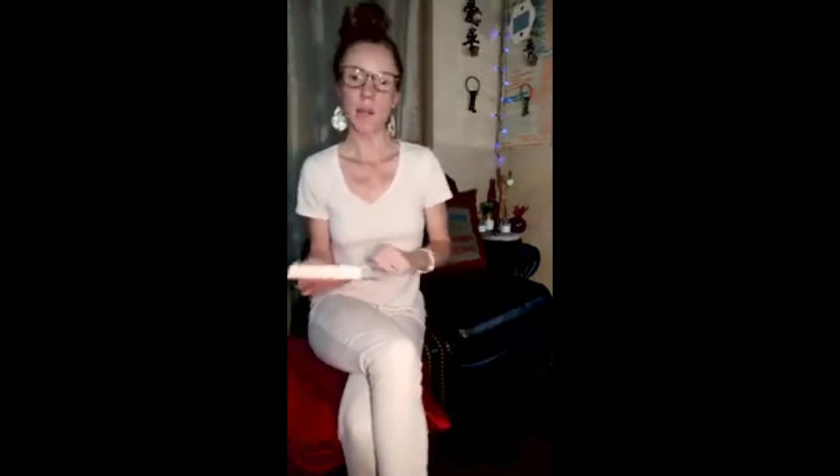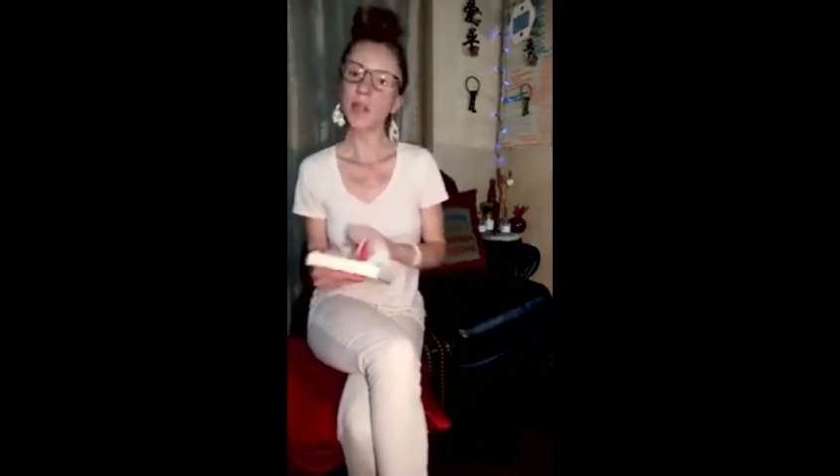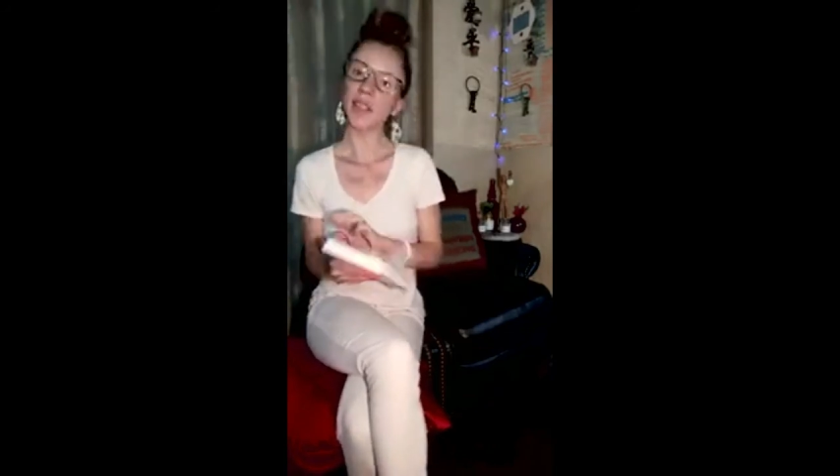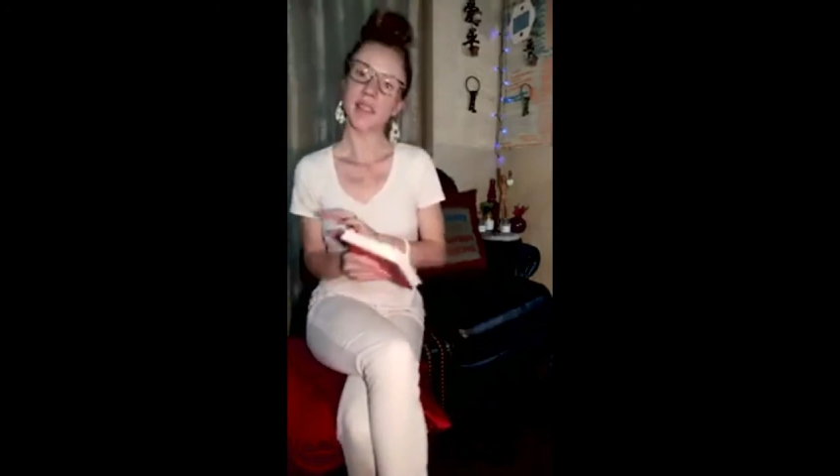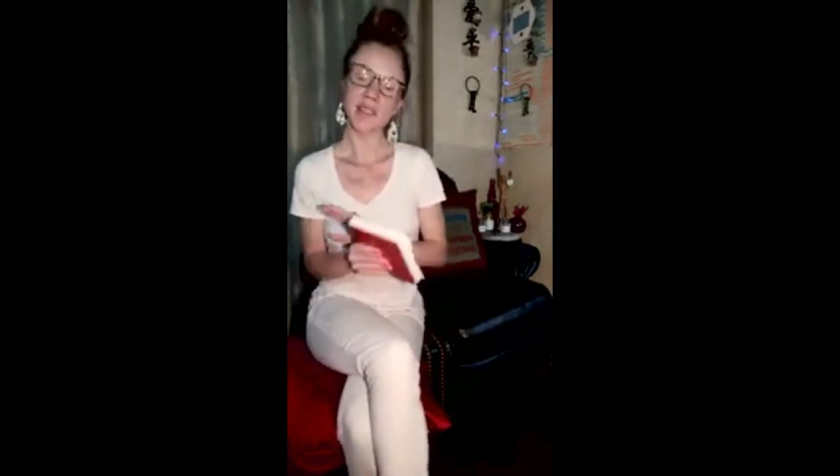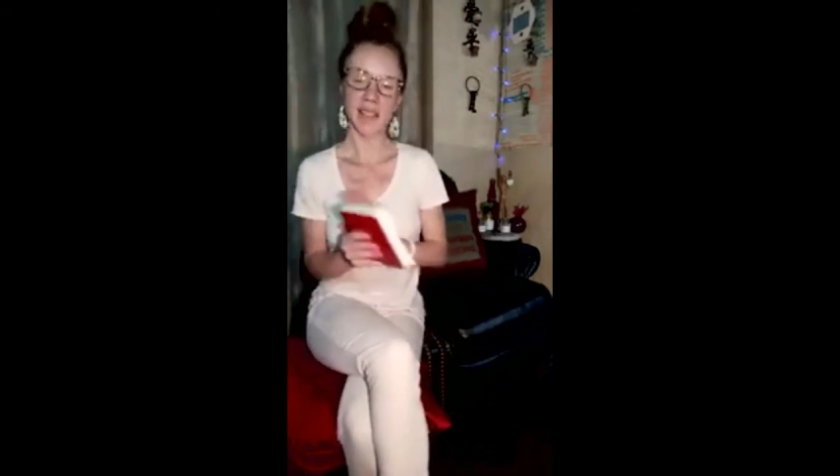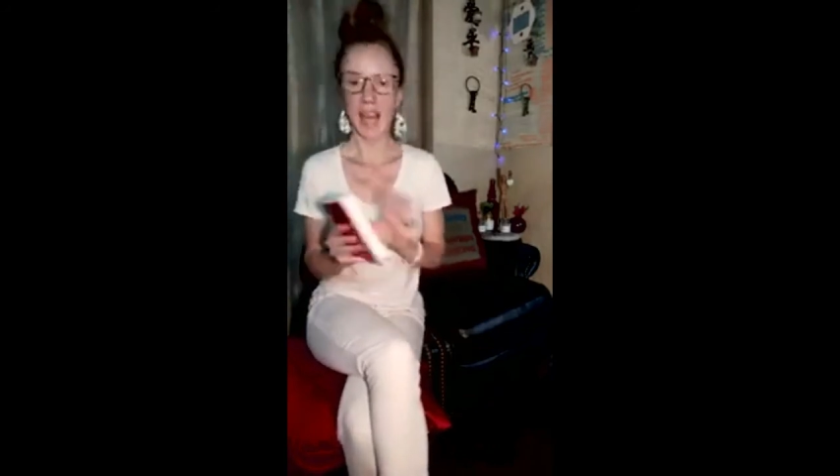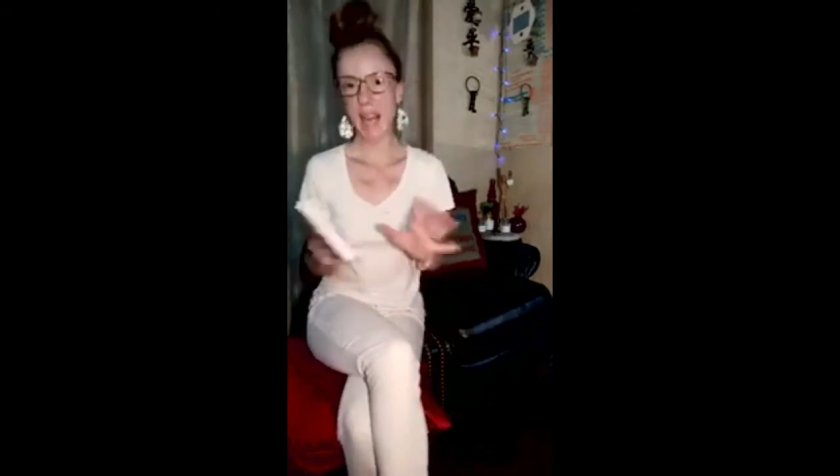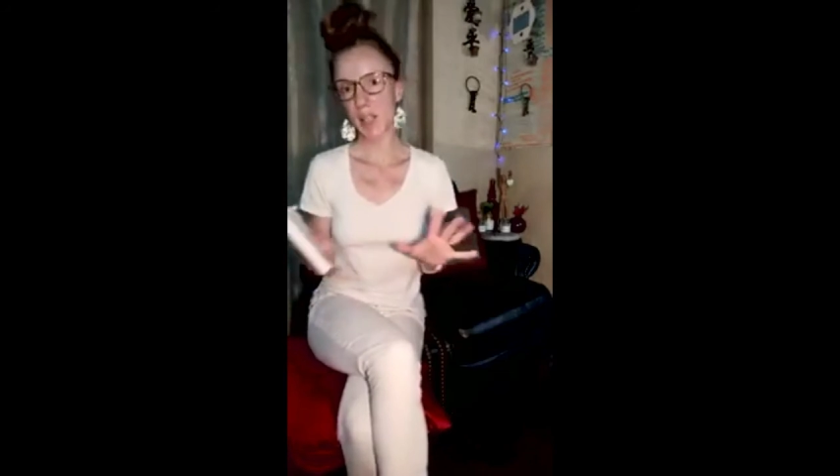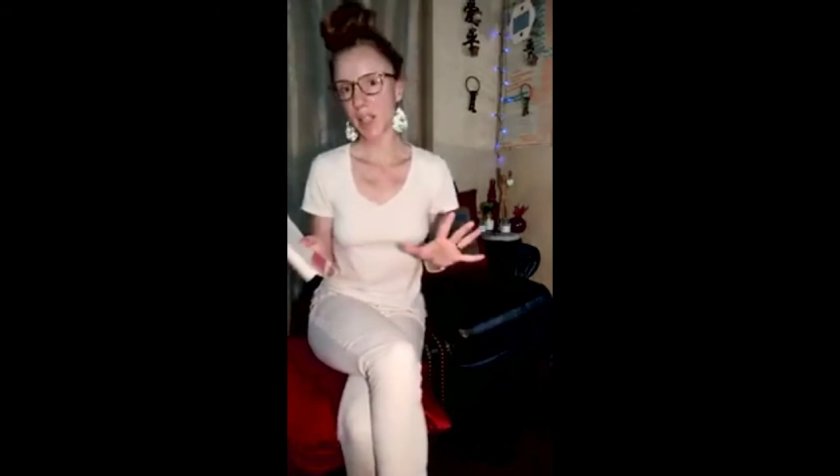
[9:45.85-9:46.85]
I'm a little
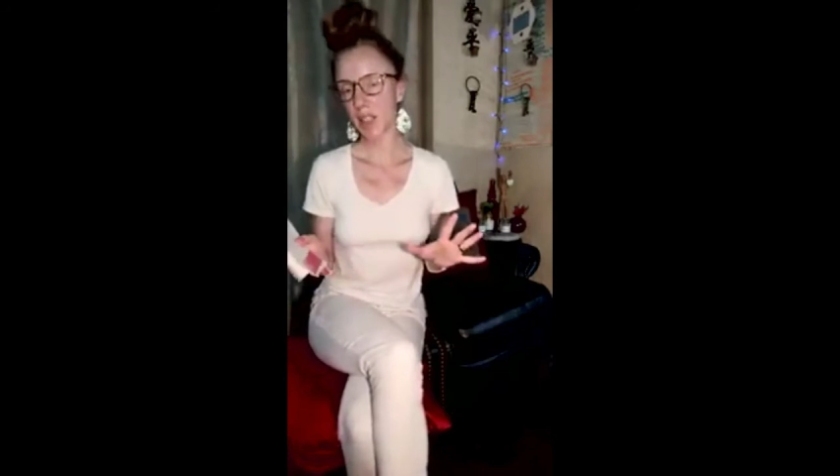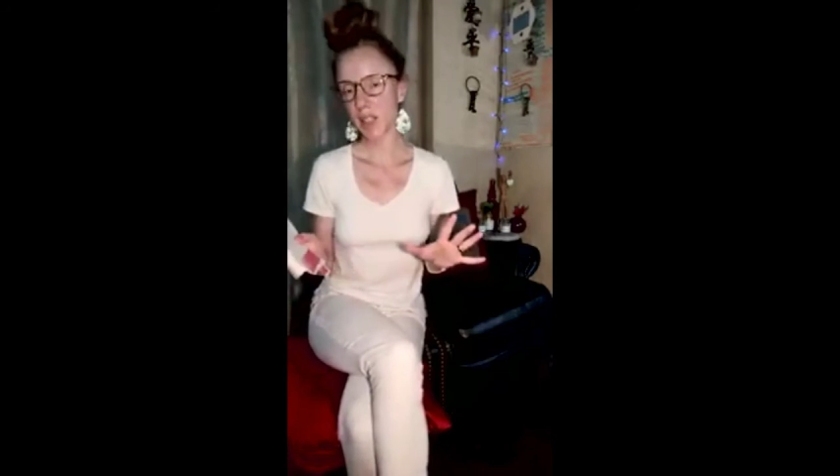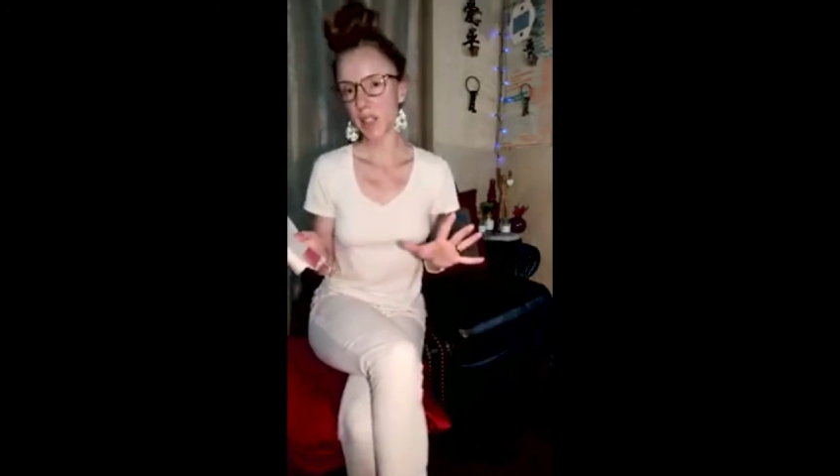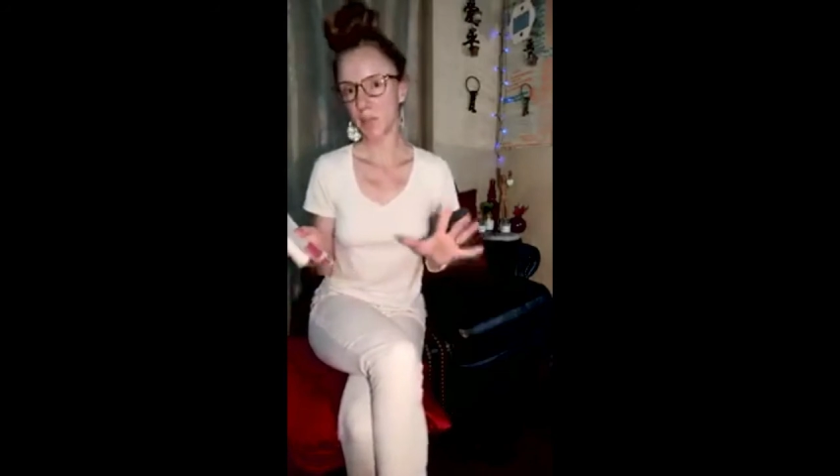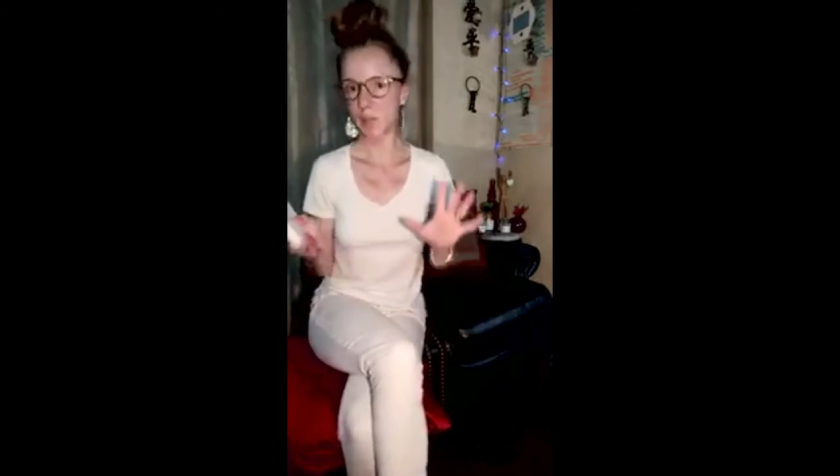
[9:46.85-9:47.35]
scattered,